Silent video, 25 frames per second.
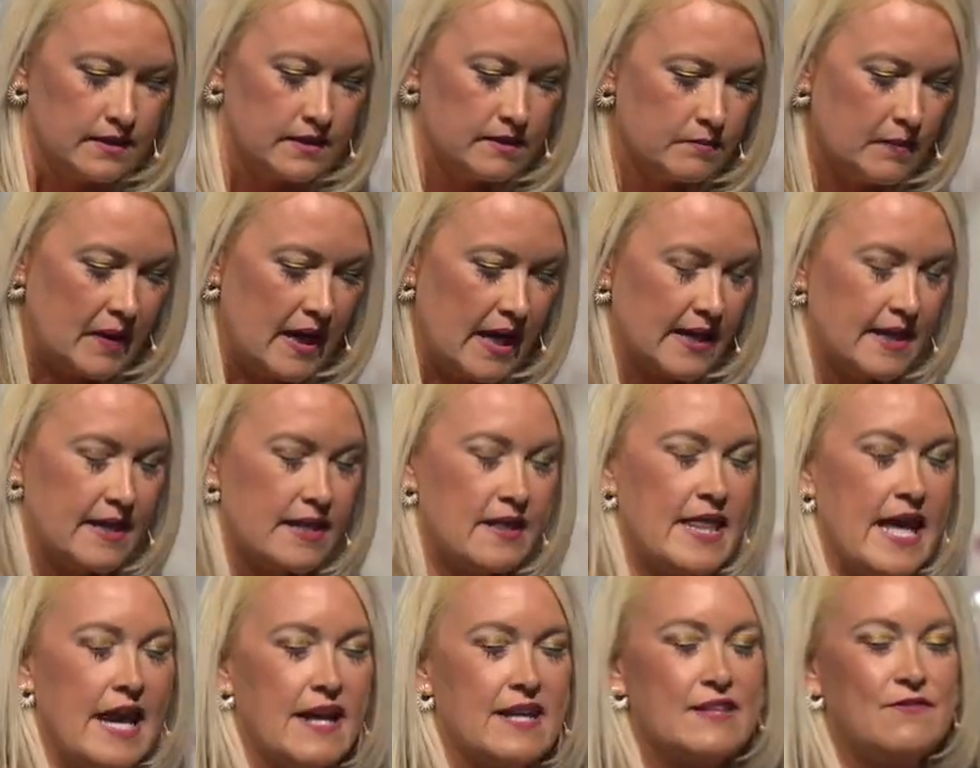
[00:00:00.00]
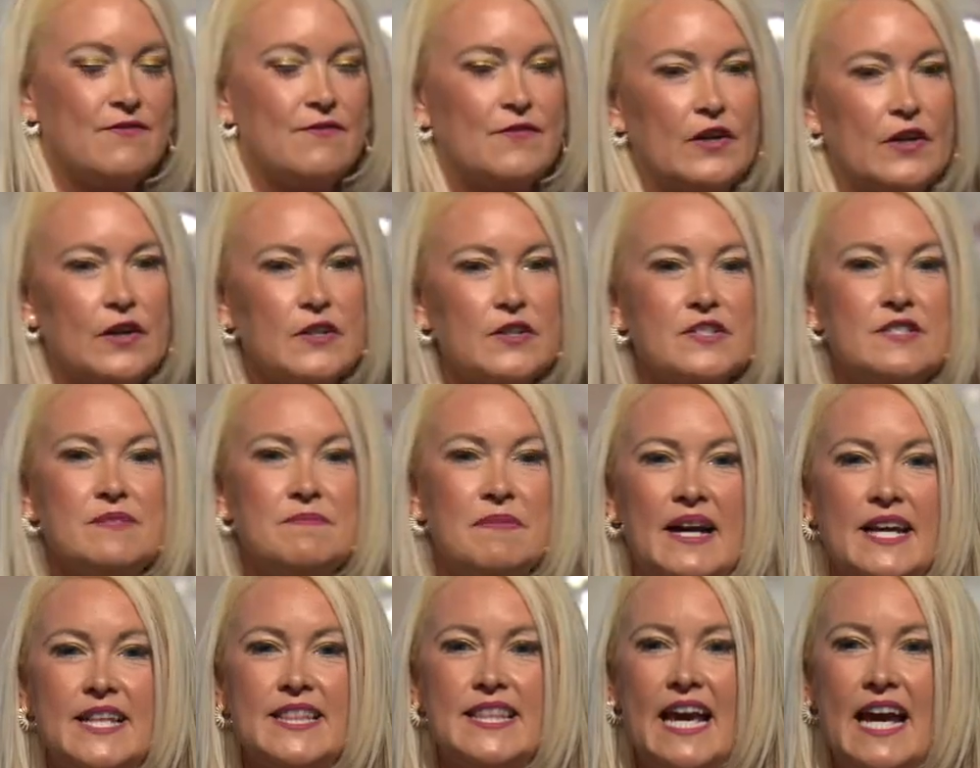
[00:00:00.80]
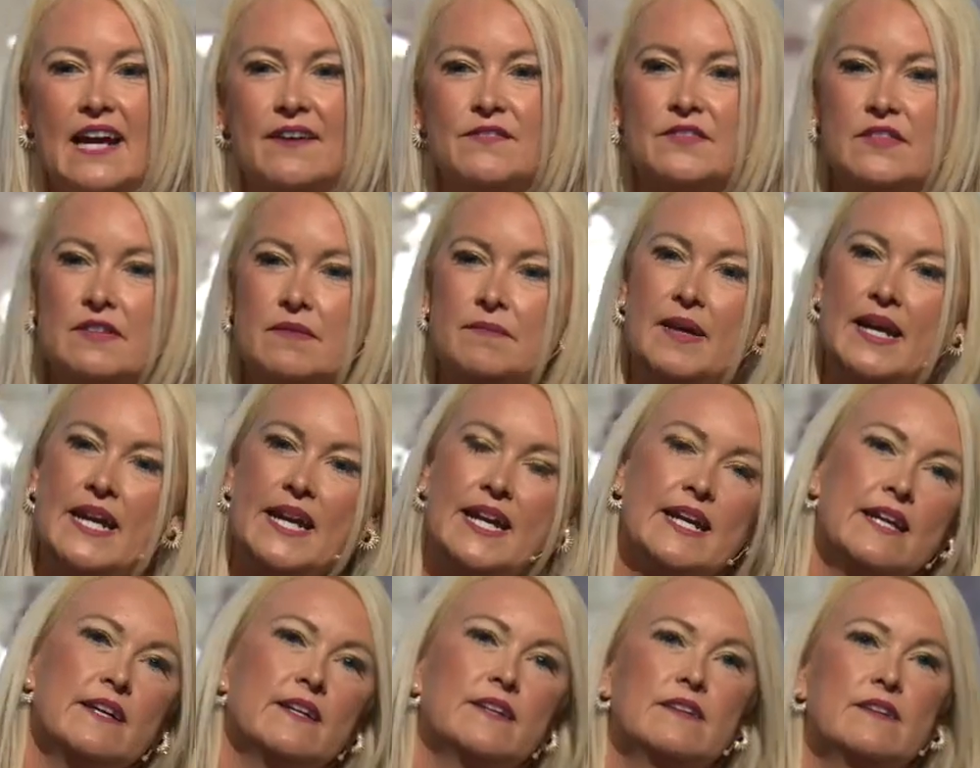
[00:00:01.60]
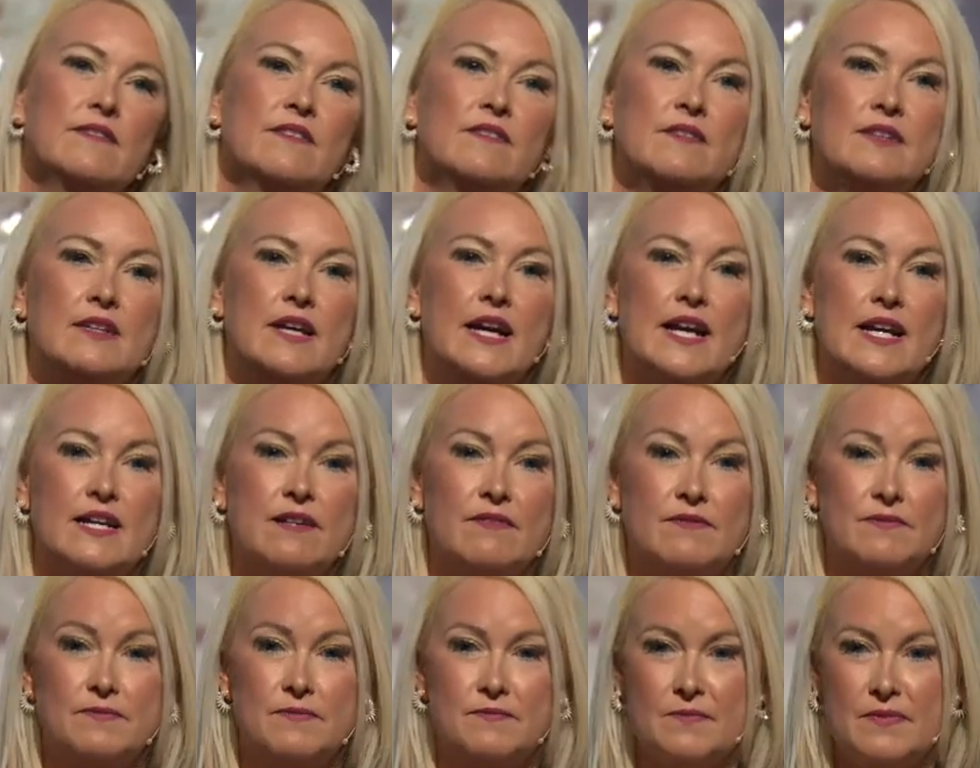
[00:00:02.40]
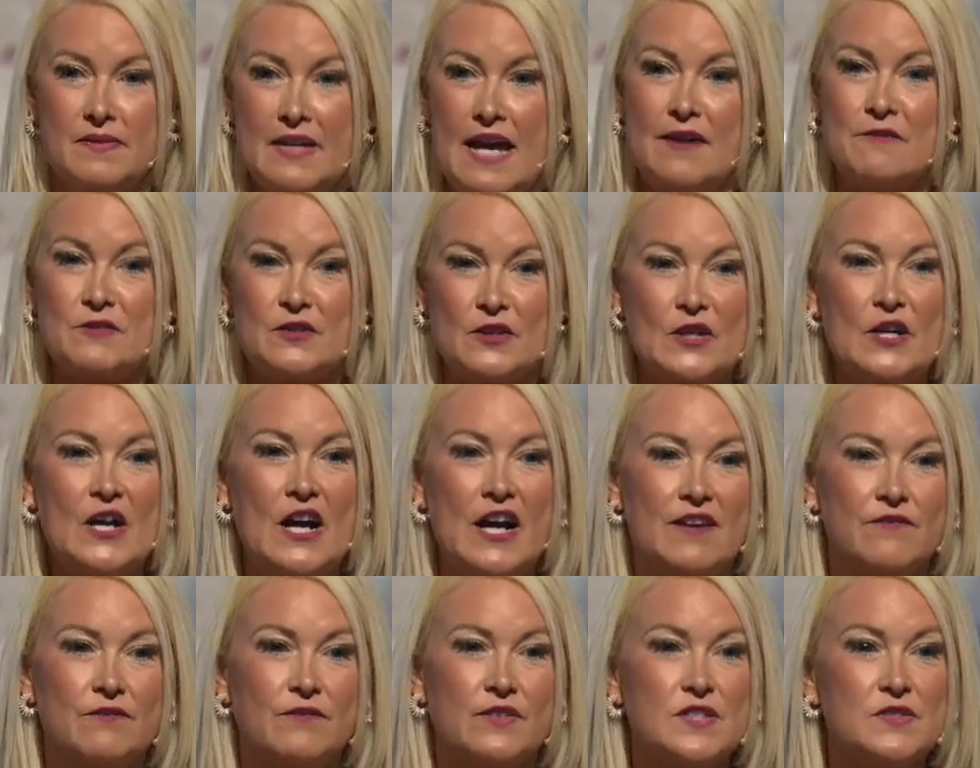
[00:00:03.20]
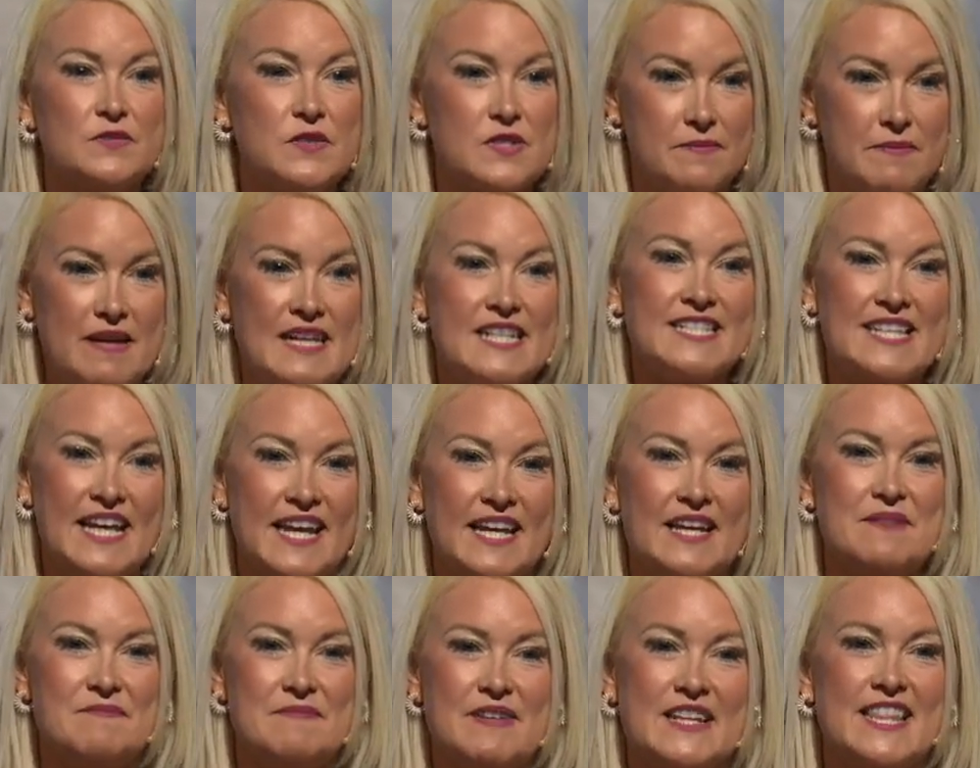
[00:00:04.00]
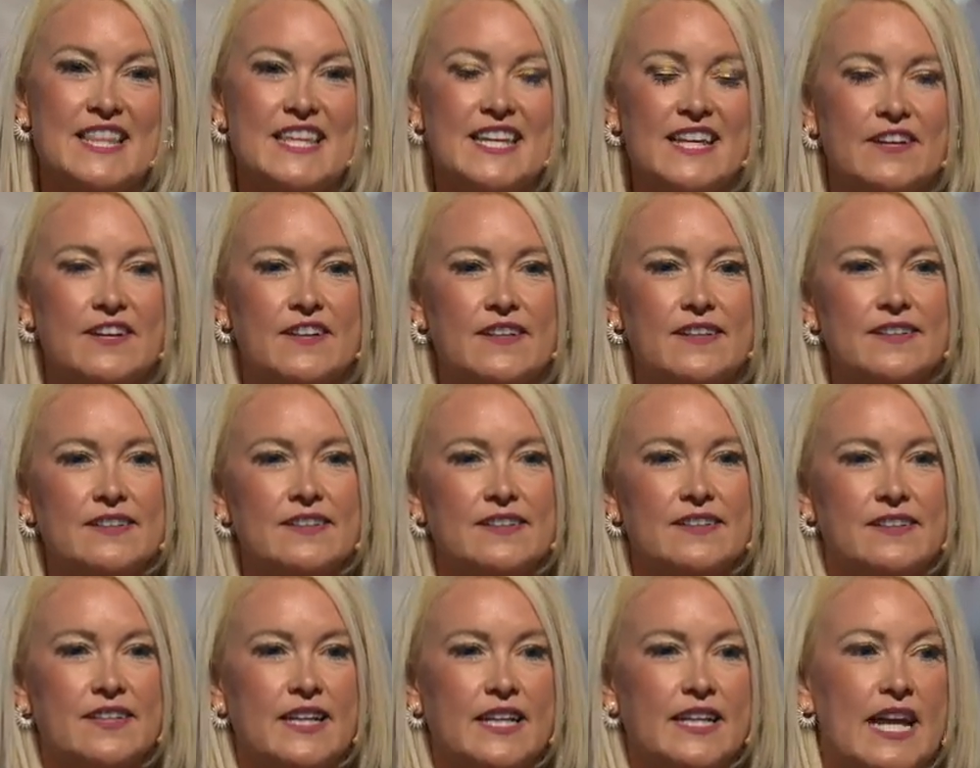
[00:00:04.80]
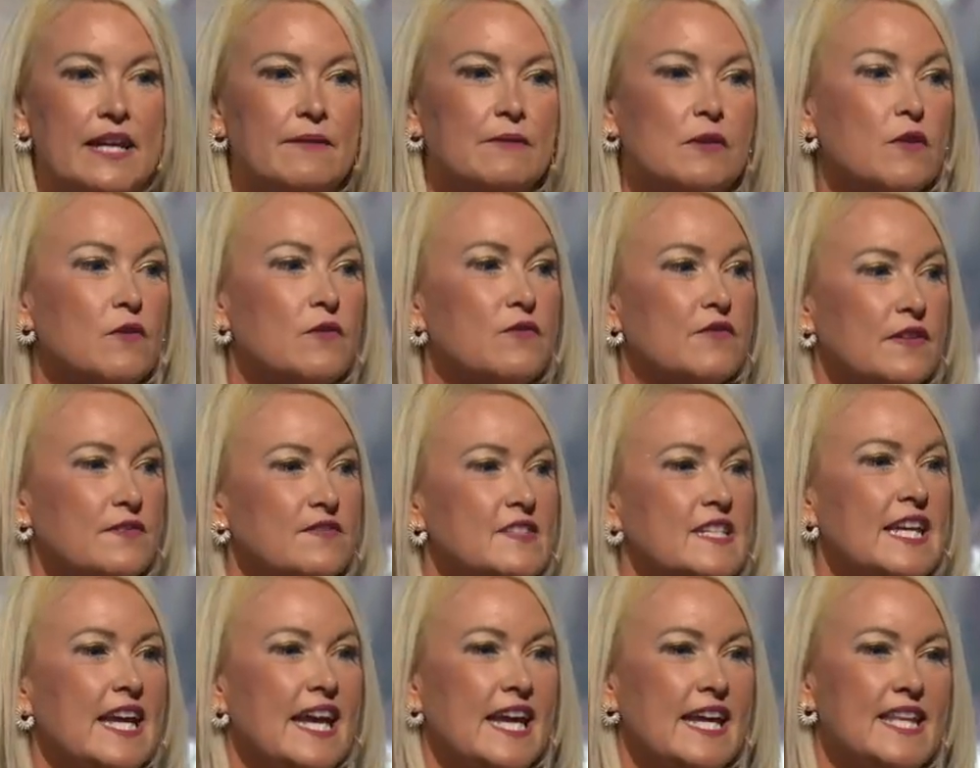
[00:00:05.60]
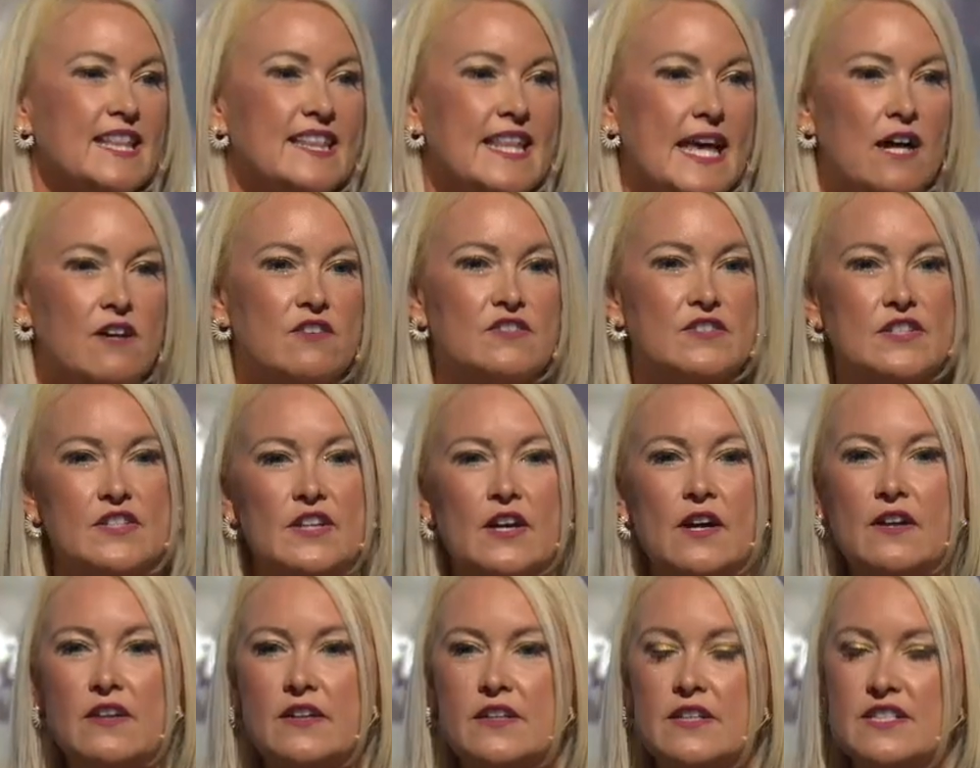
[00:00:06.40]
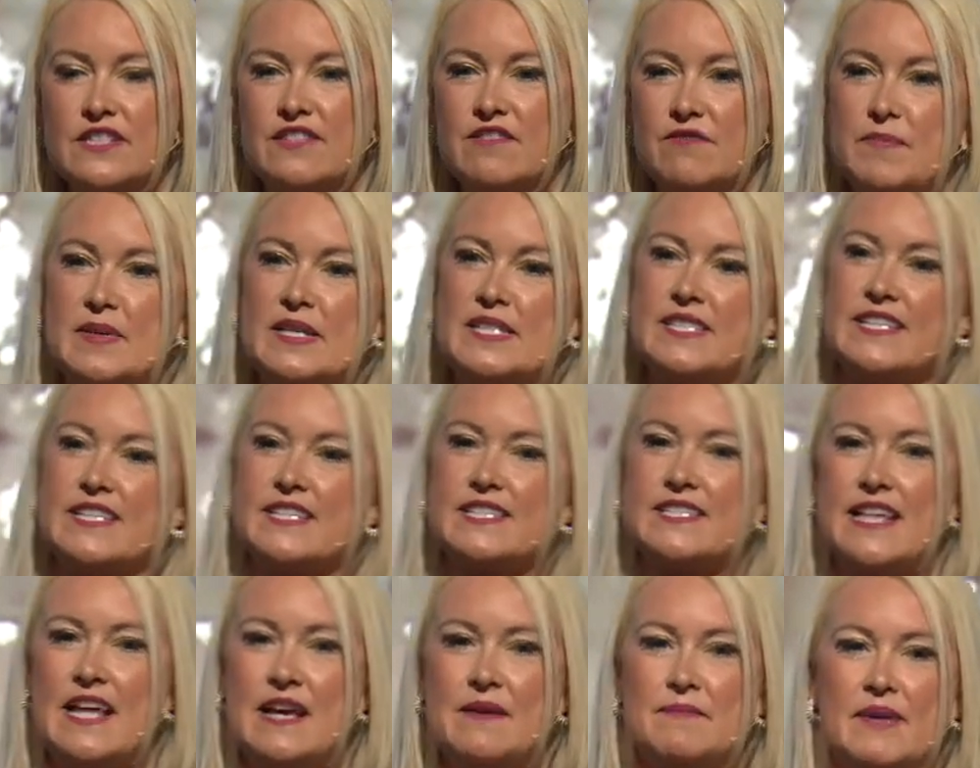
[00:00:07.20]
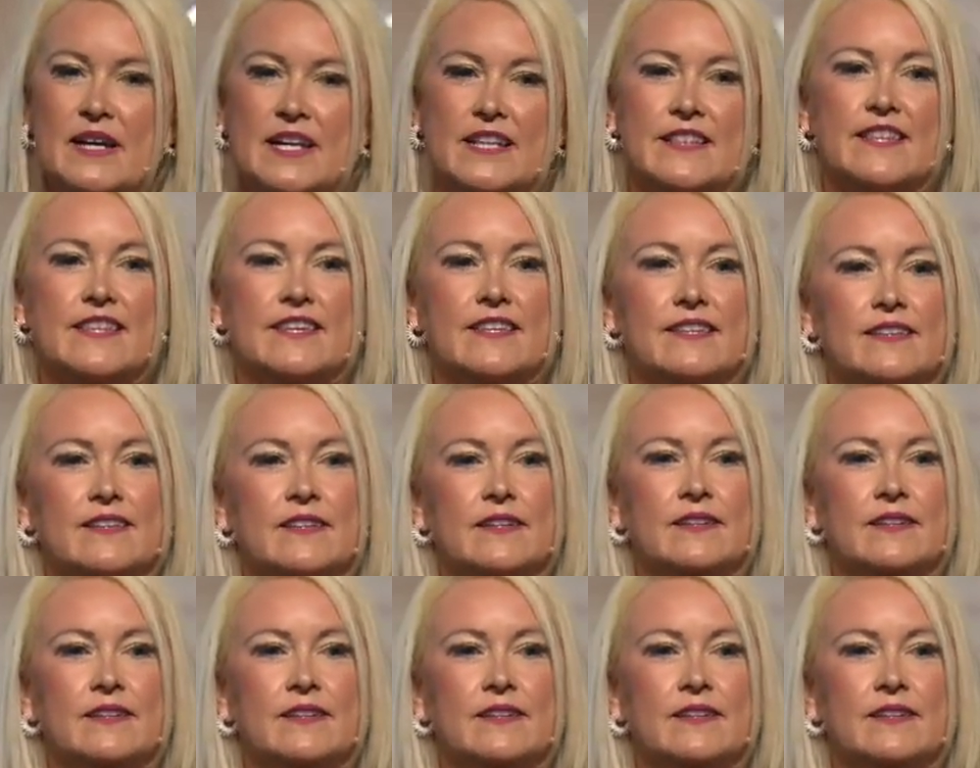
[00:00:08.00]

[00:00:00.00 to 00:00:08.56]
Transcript: But that first month after my uh, after conference was my second month here, and I wrote $58,000 of business that month.